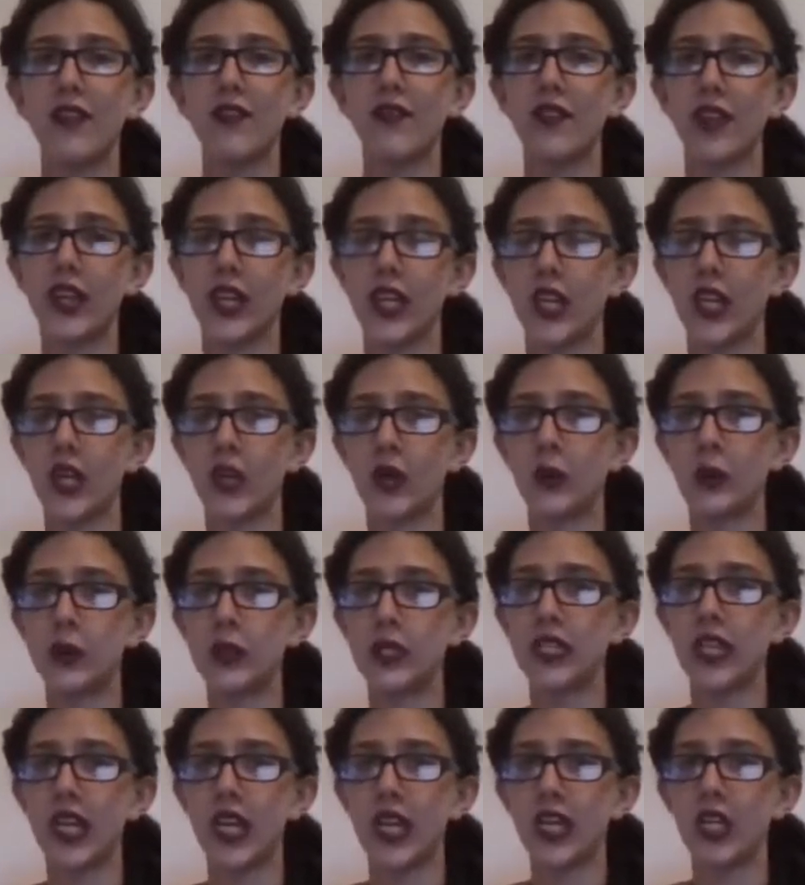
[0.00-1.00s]

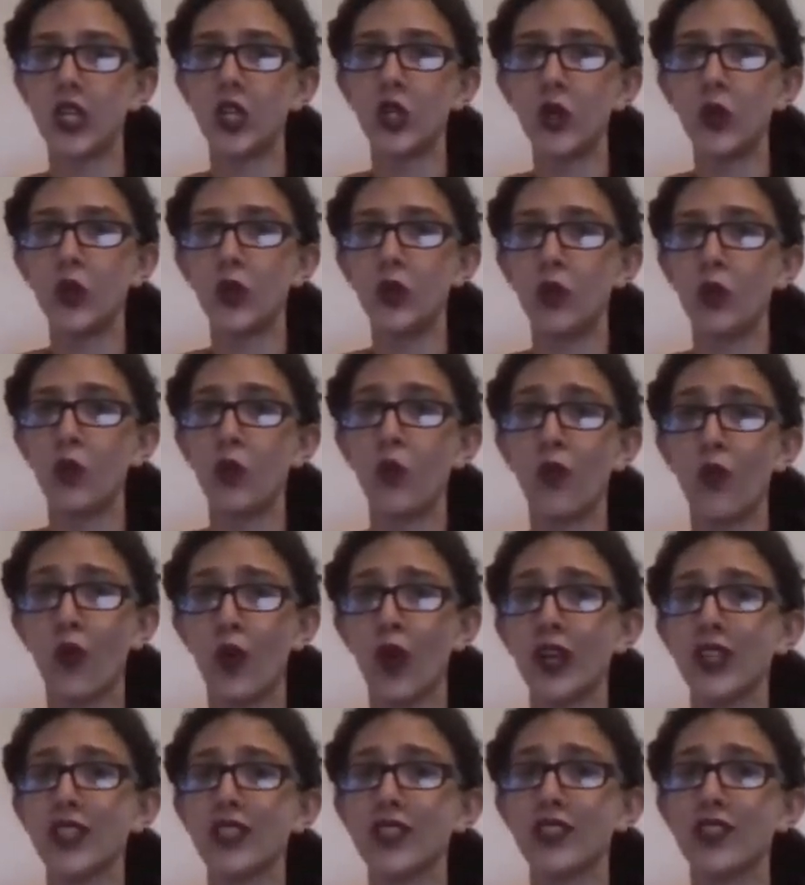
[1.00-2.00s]
videos and you
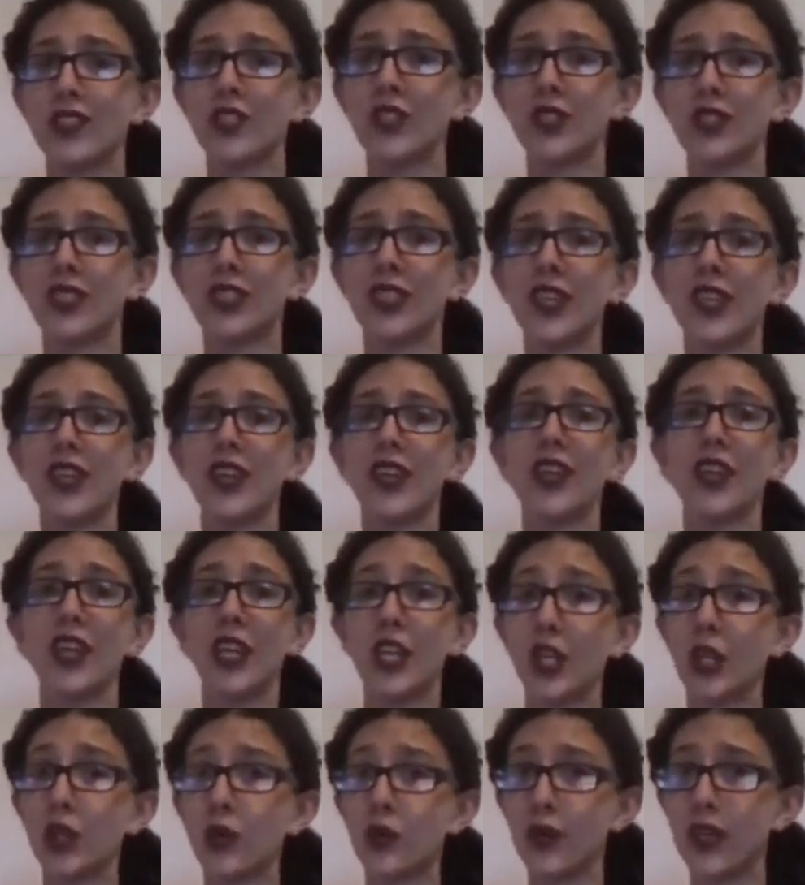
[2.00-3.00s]
want to see an
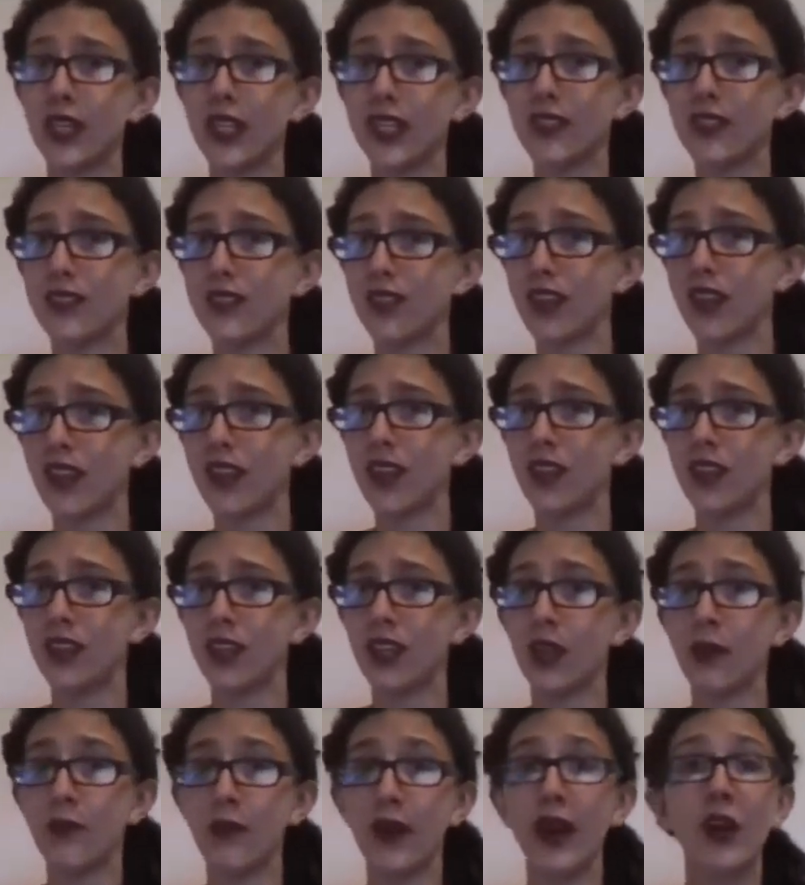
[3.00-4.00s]
increase in
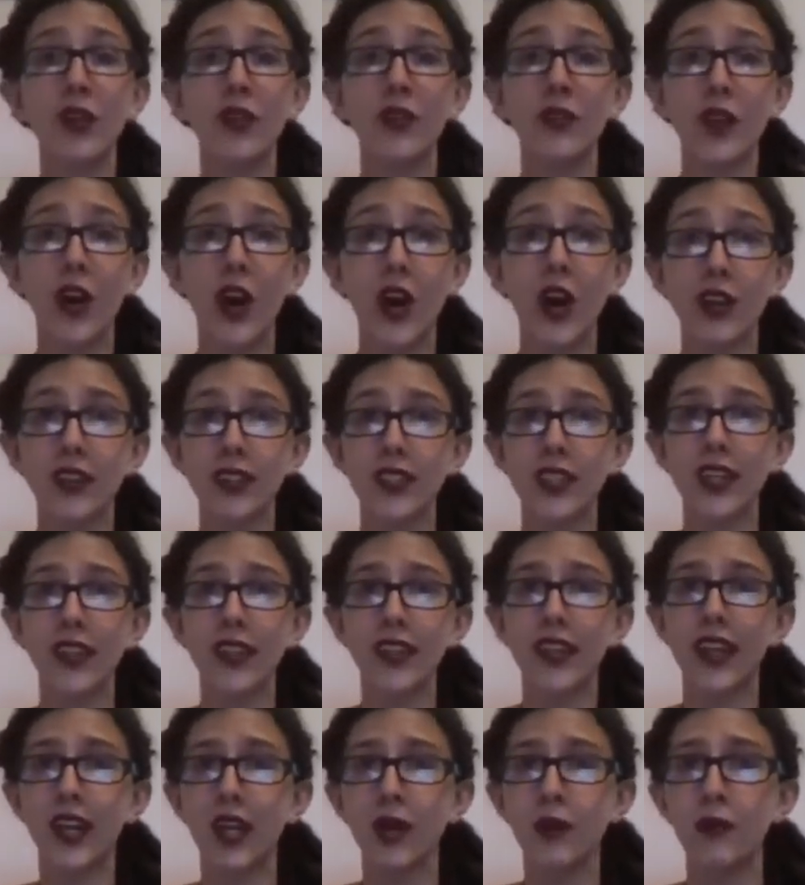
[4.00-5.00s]
the amount of
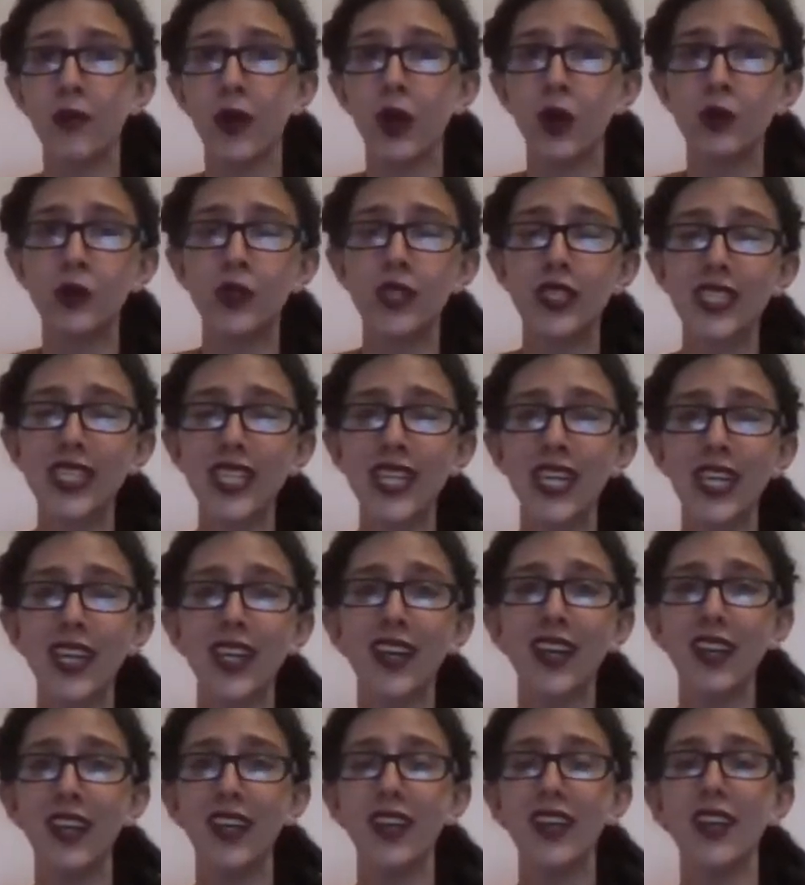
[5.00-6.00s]
content that I'm posting,